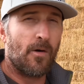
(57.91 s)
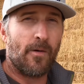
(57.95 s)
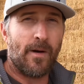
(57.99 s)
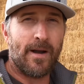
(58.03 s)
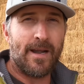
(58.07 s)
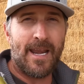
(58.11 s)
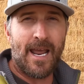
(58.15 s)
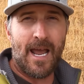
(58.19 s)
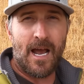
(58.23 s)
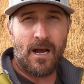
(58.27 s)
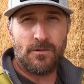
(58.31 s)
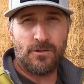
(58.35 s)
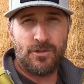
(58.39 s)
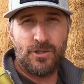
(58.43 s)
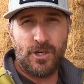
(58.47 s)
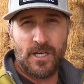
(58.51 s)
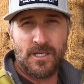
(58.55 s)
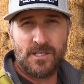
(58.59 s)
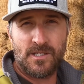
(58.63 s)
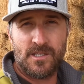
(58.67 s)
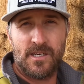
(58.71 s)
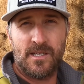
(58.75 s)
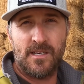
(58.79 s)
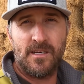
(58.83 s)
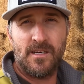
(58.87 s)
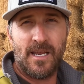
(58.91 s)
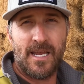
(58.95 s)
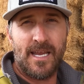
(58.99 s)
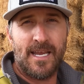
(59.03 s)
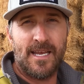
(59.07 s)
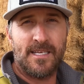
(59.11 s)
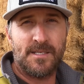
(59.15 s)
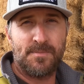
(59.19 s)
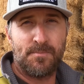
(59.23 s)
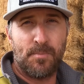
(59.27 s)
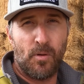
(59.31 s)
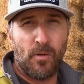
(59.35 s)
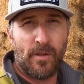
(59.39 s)
Right now, Justin
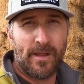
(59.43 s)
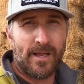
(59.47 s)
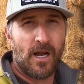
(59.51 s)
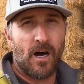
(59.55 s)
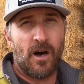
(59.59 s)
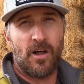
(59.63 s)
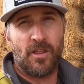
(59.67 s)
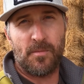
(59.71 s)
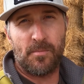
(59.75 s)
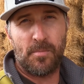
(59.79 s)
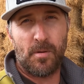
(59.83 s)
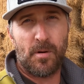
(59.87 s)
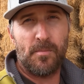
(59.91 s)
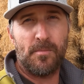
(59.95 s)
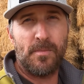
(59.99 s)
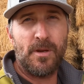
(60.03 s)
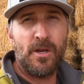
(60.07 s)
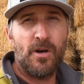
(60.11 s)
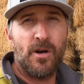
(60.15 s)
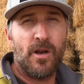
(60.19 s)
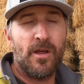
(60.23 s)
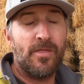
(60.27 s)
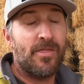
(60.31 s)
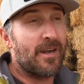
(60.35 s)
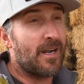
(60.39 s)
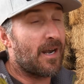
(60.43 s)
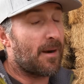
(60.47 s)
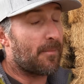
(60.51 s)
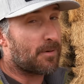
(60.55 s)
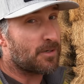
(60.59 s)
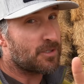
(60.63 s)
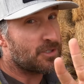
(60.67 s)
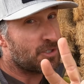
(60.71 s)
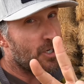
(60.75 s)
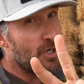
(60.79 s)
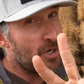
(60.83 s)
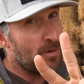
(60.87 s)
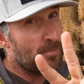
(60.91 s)
is pulling all the Bermuda, the
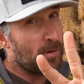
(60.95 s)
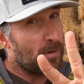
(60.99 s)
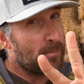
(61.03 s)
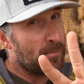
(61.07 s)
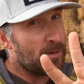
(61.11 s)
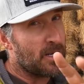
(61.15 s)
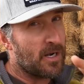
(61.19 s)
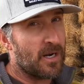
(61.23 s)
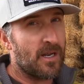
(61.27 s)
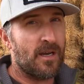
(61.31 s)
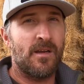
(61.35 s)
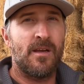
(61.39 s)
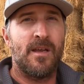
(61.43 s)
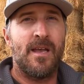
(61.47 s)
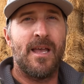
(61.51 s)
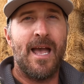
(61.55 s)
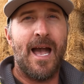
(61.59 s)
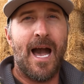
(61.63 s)
number 2 Bermuda,